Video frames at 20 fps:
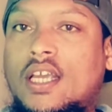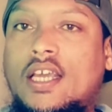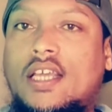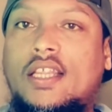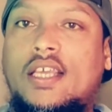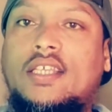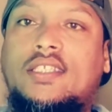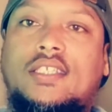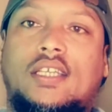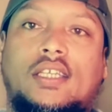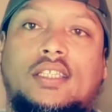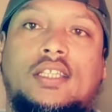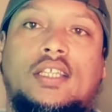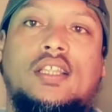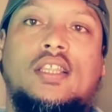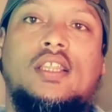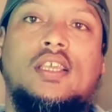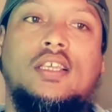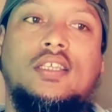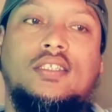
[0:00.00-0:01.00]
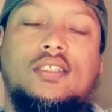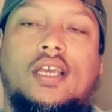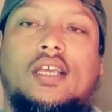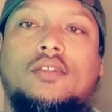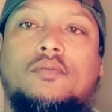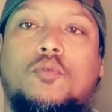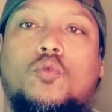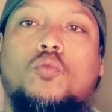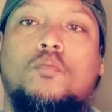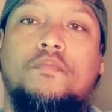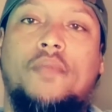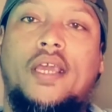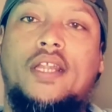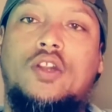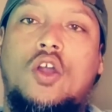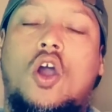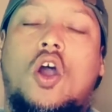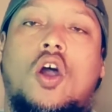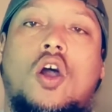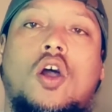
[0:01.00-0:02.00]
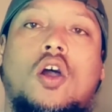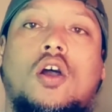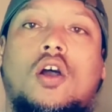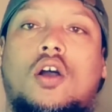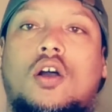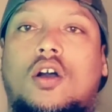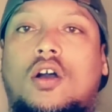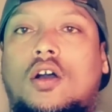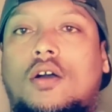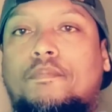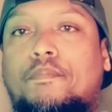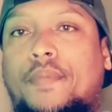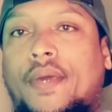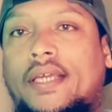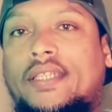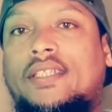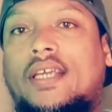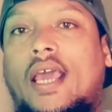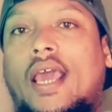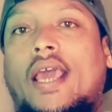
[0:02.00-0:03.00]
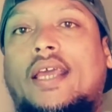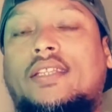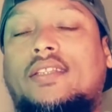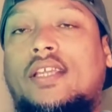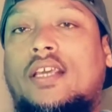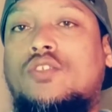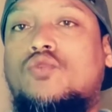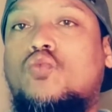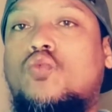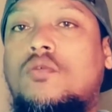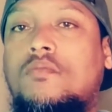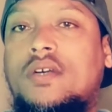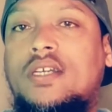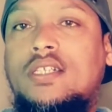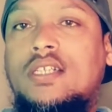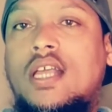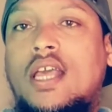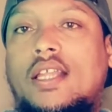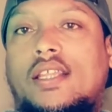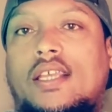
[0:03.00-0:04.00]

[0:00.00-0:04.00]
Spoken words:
there's certain things that men are better at than women.